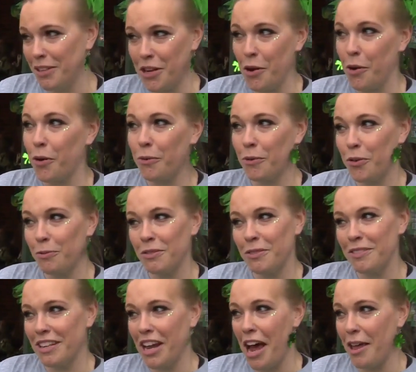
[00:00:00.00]
you know,
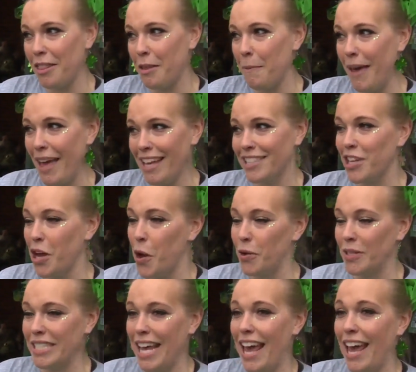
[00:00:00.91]
not the best
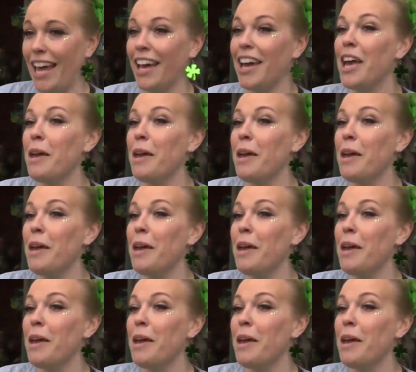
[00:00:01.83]
all day.